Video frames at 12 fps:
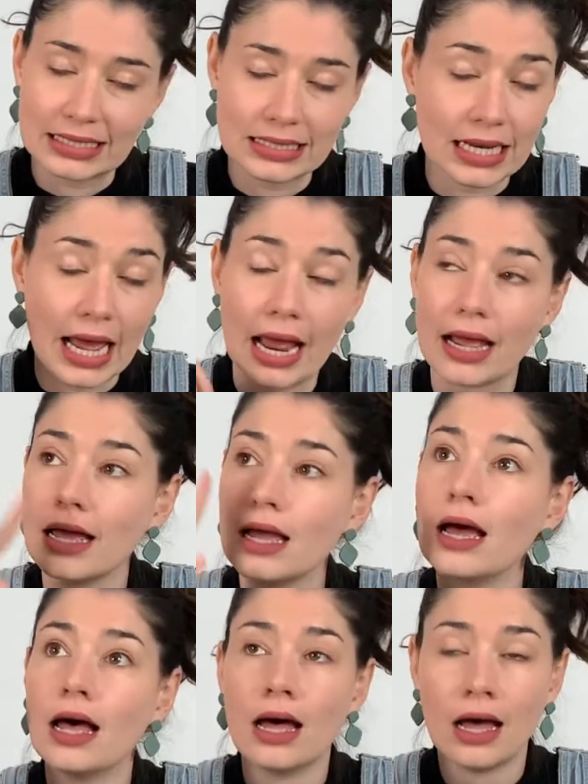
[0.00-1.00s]
today,
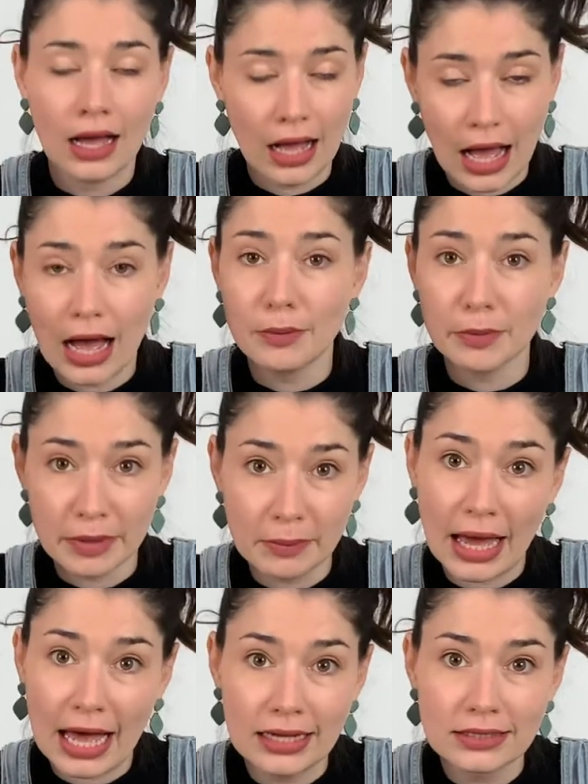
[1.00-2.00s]
I'm gonna be
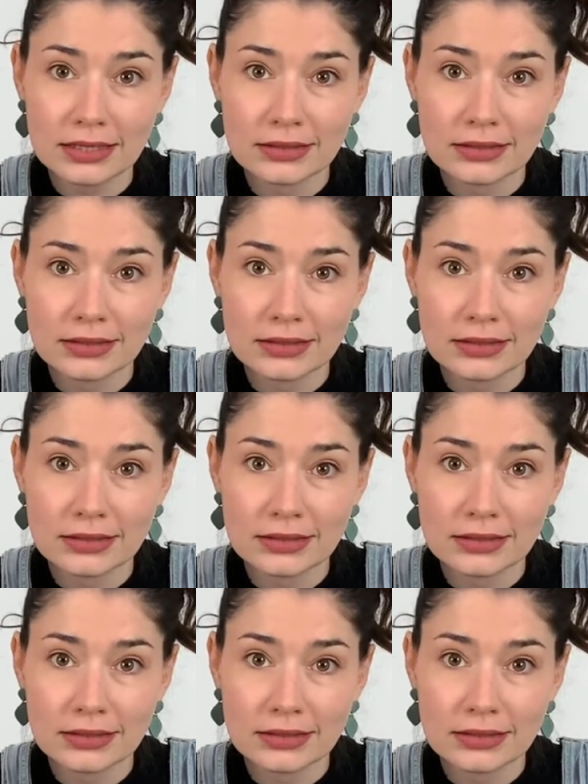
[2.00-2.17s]
mad.